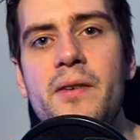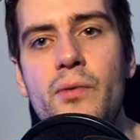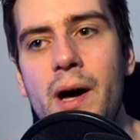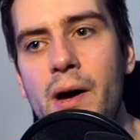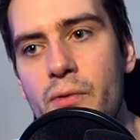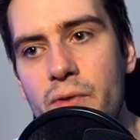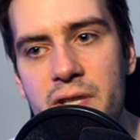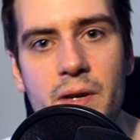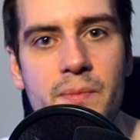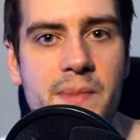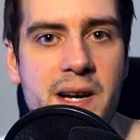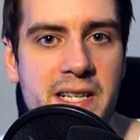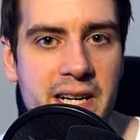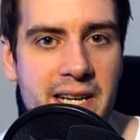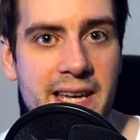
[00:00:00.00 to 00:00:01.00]
around so
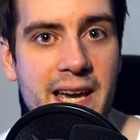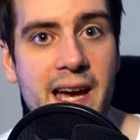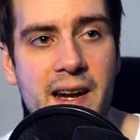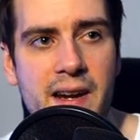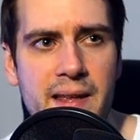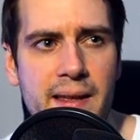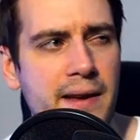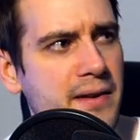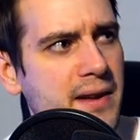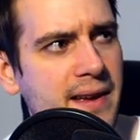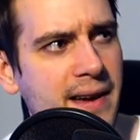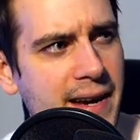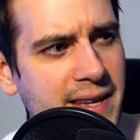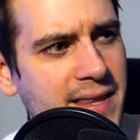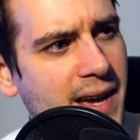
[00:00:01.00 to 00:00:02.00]
much I can. uh,
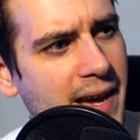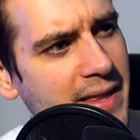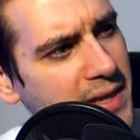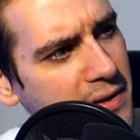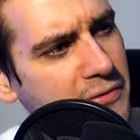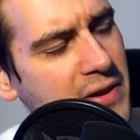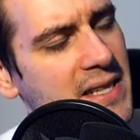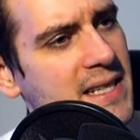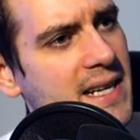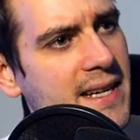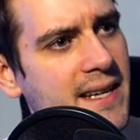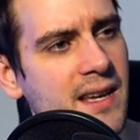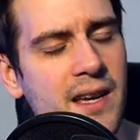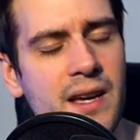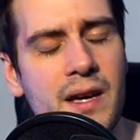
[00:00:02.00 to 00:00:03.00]
I, I do feel like